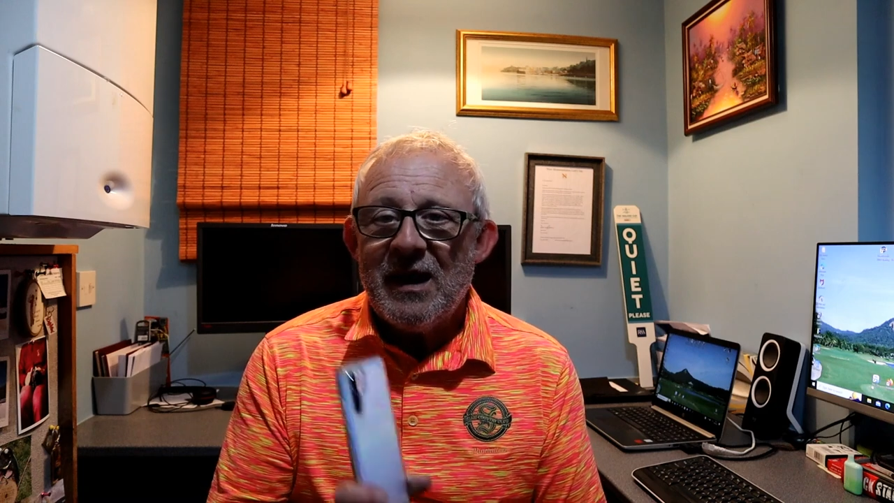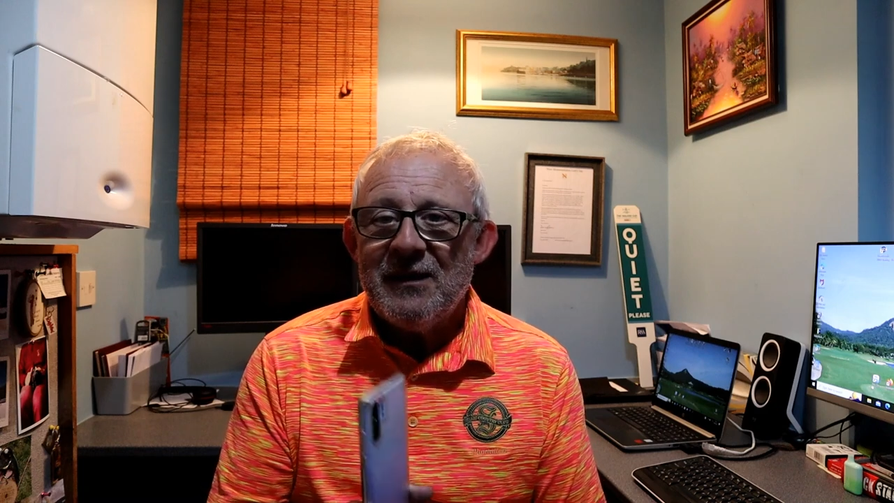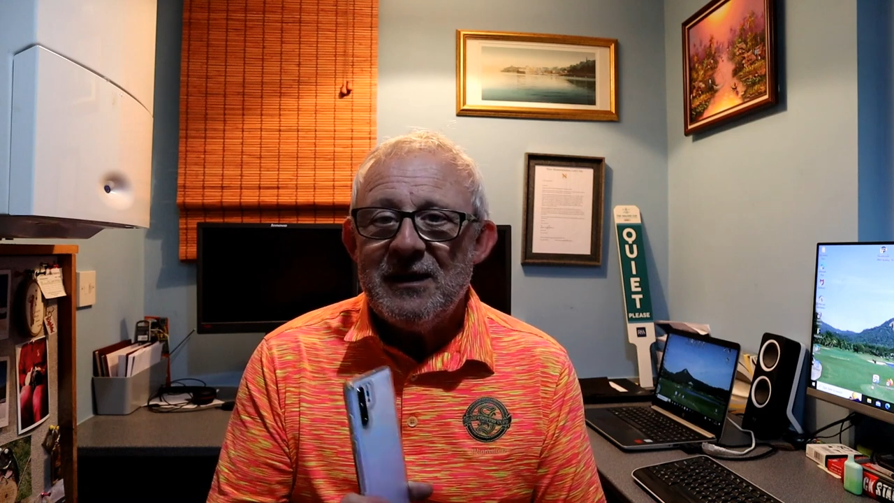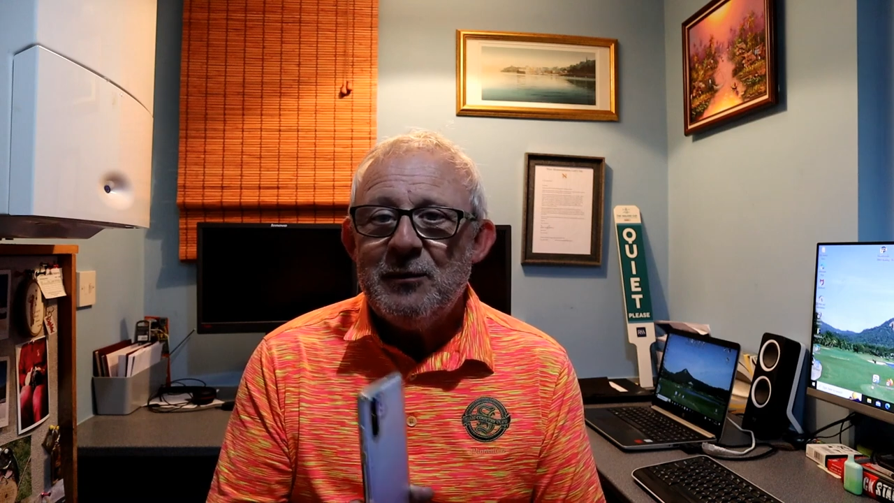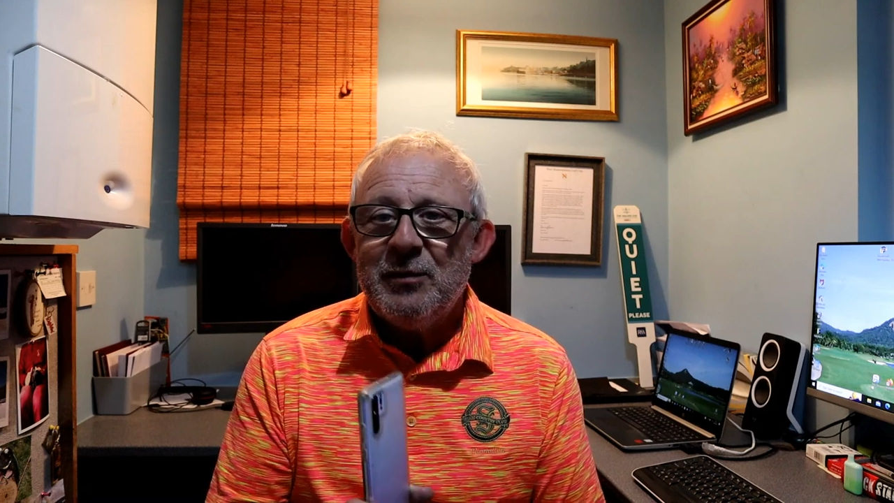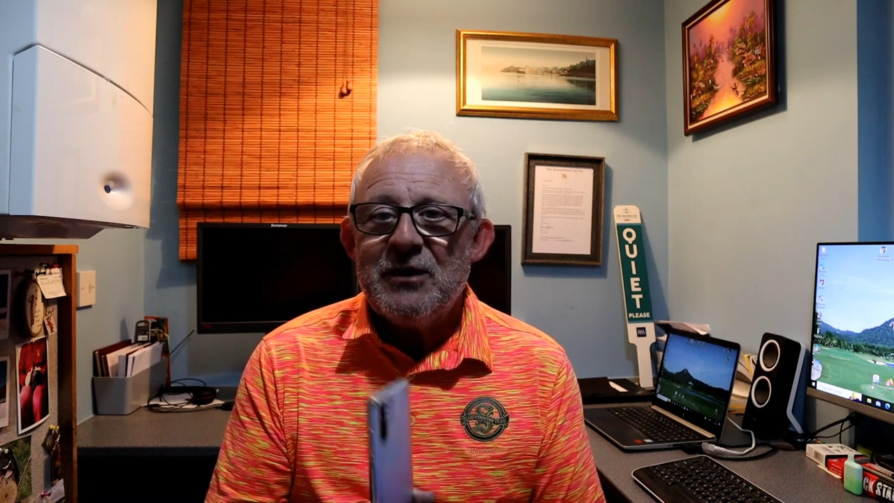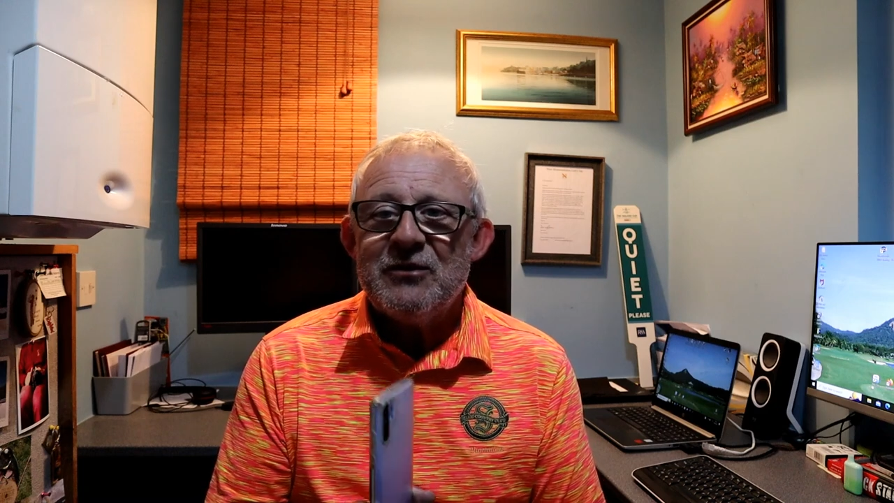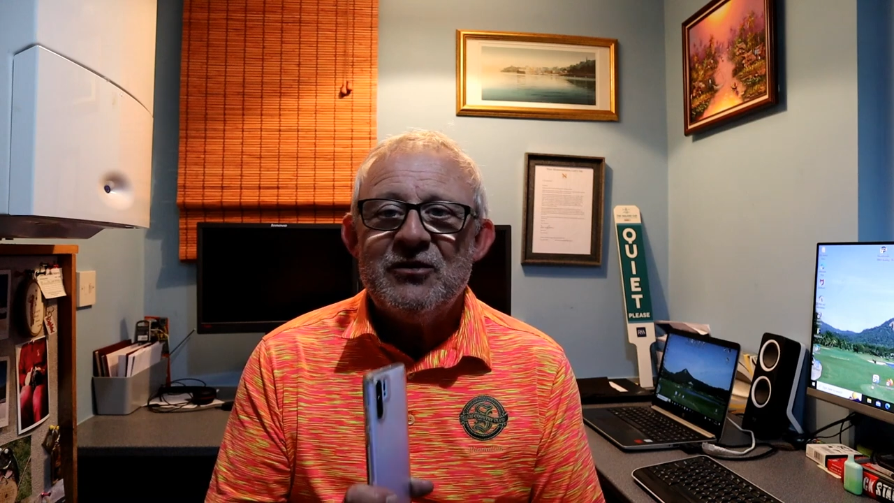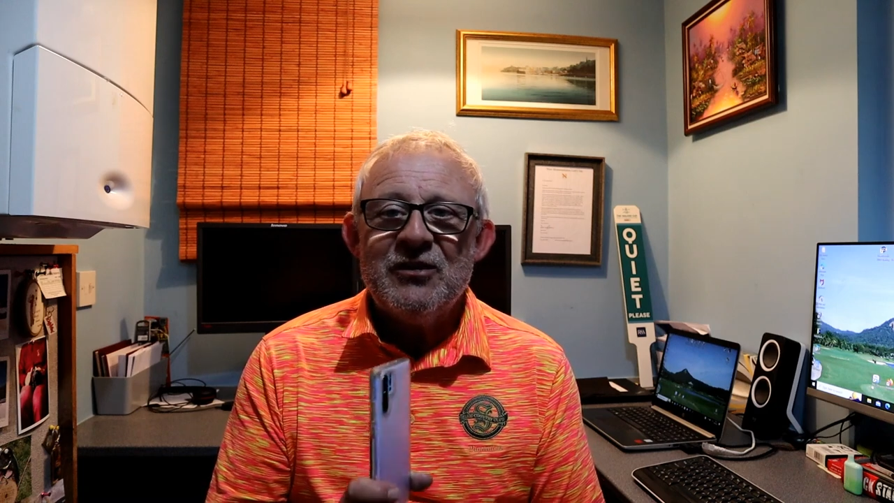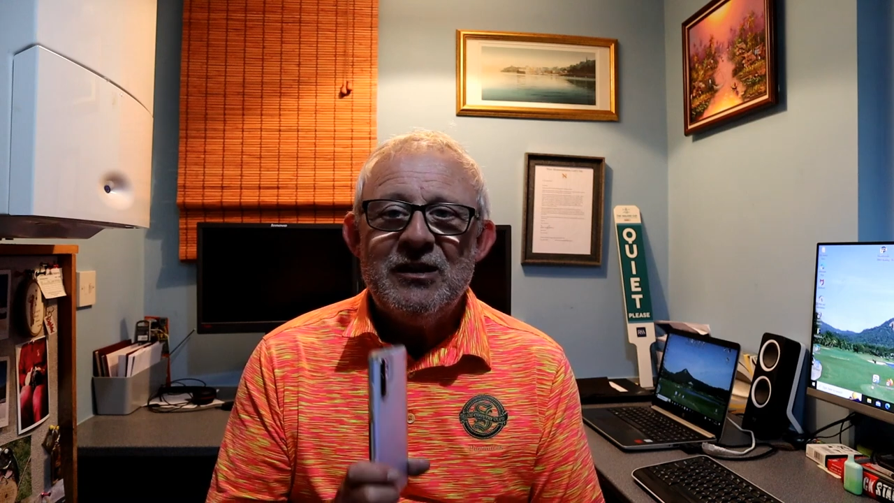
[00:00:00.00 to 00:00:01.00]
and then you'll be
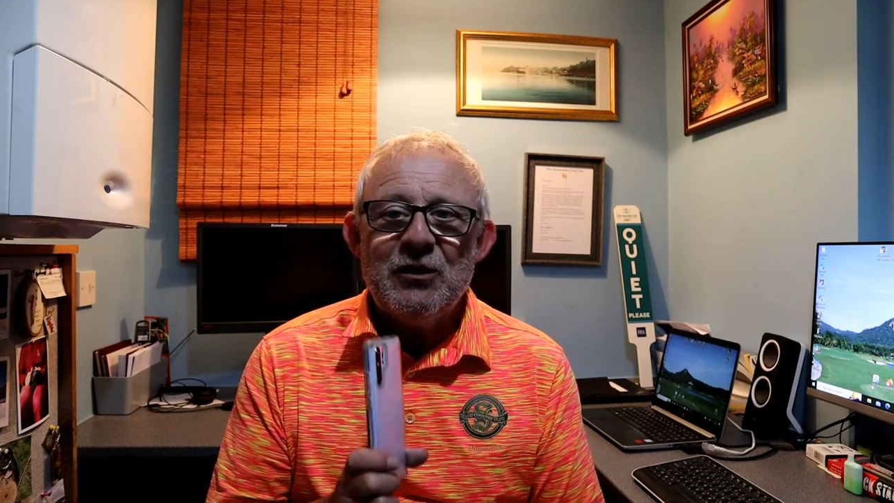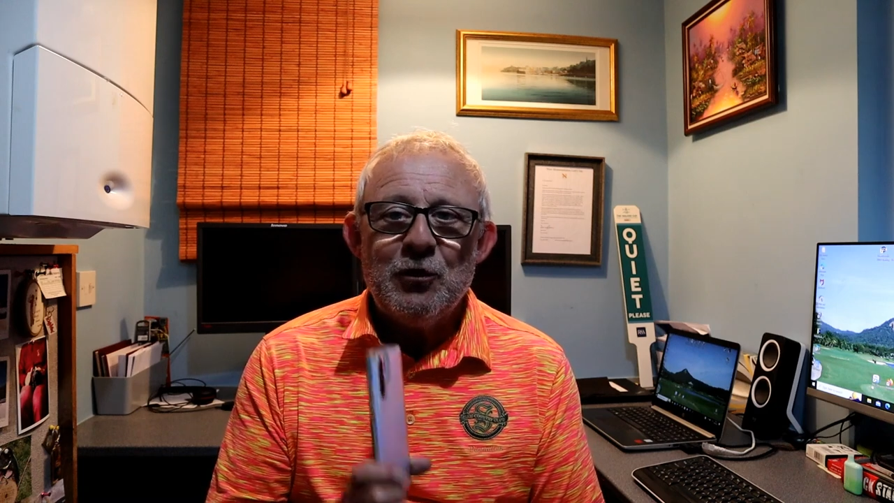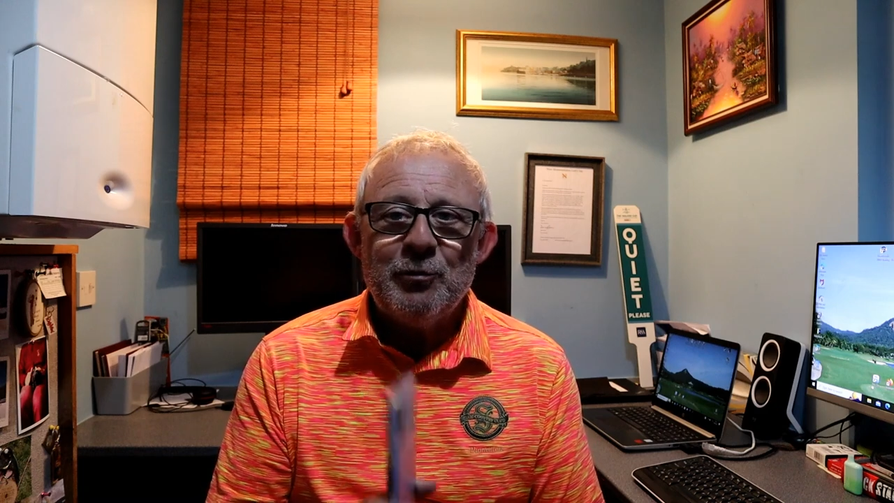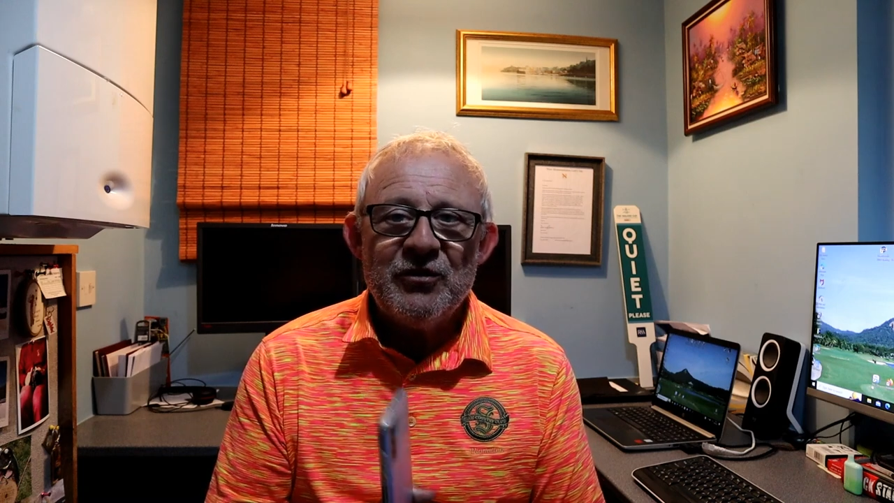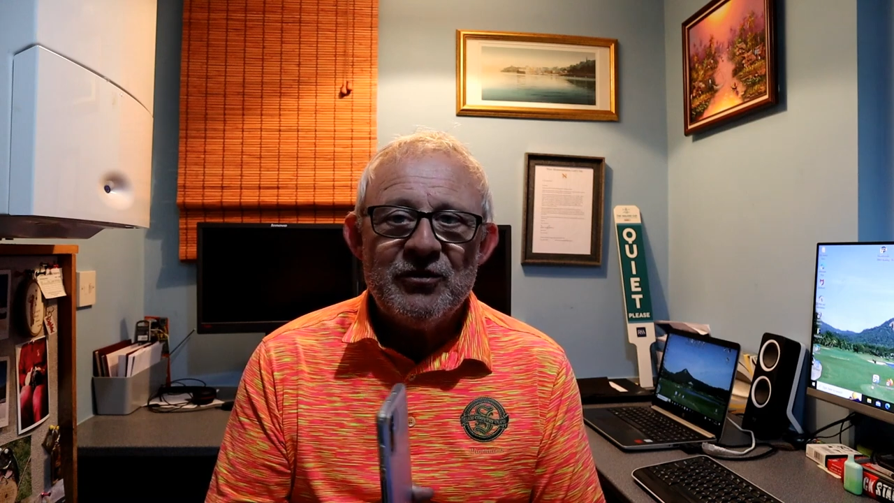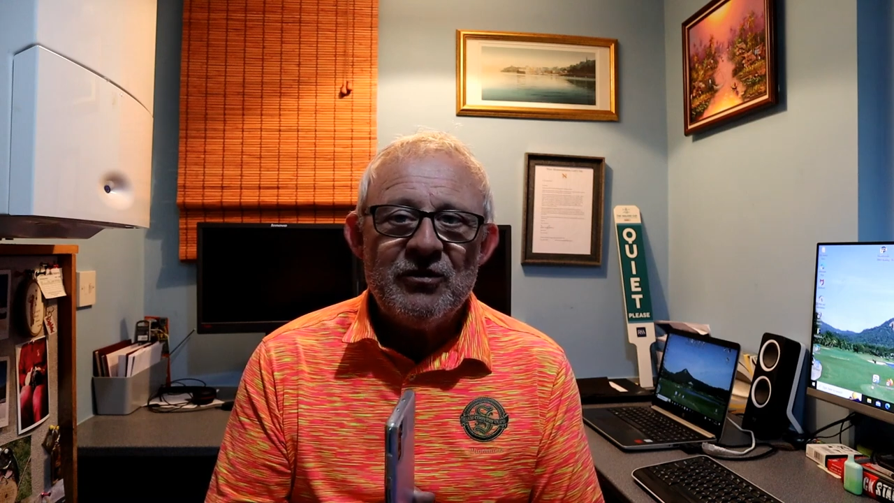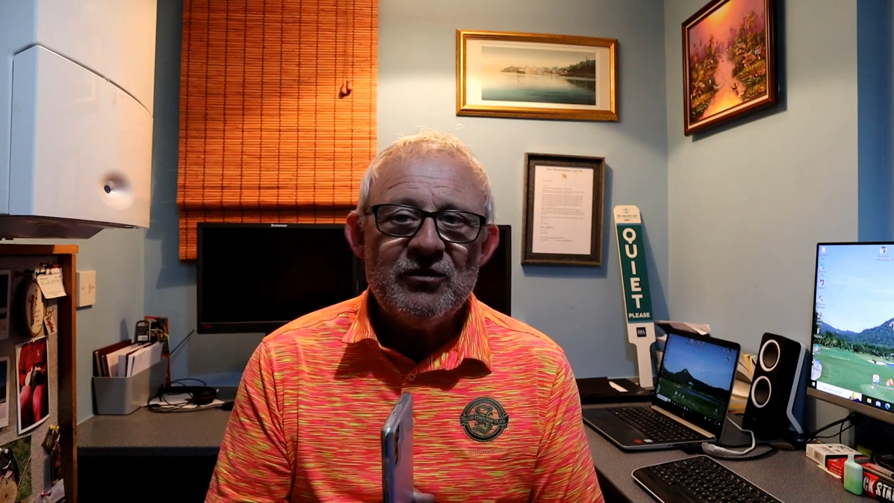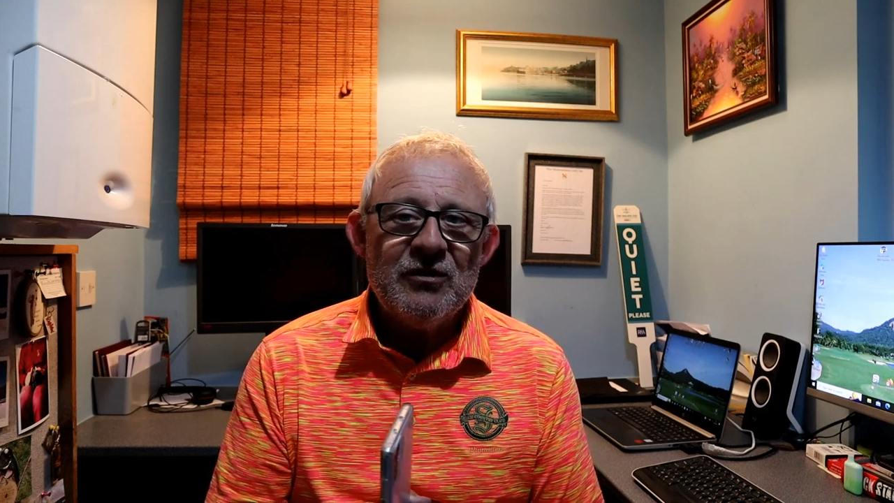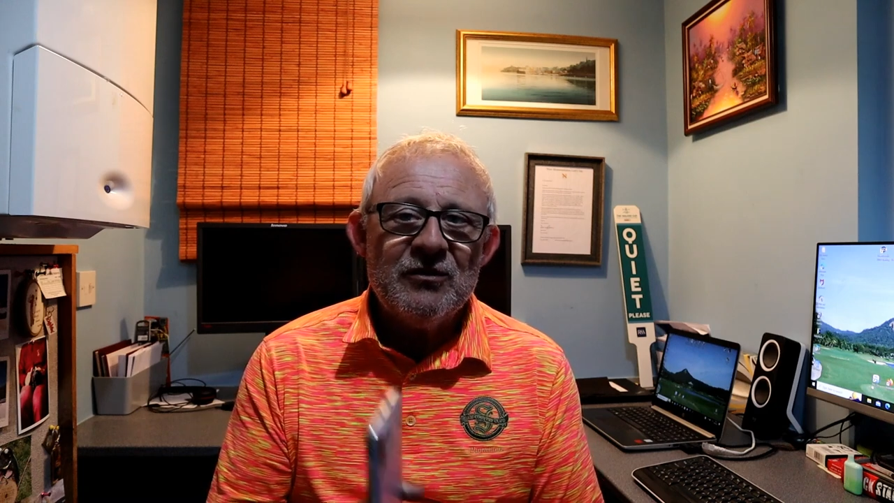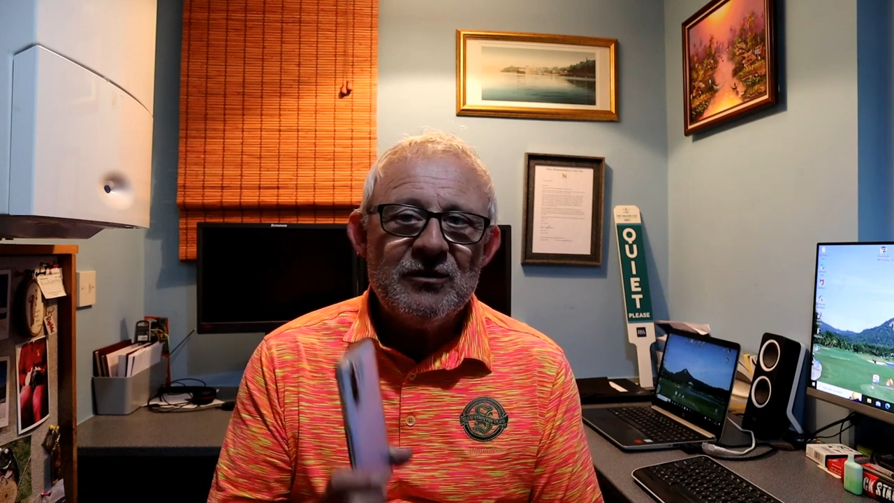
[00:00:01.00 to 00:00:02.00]
able to see your
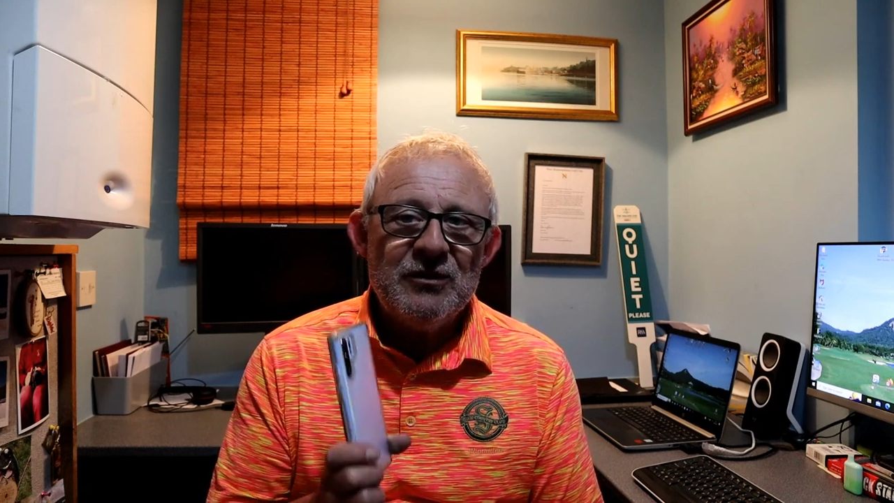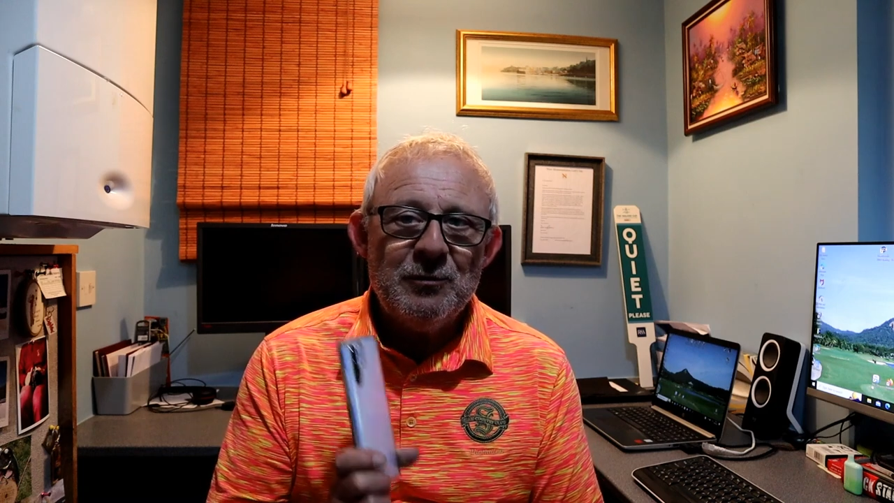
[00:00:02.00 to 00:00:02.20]
positions,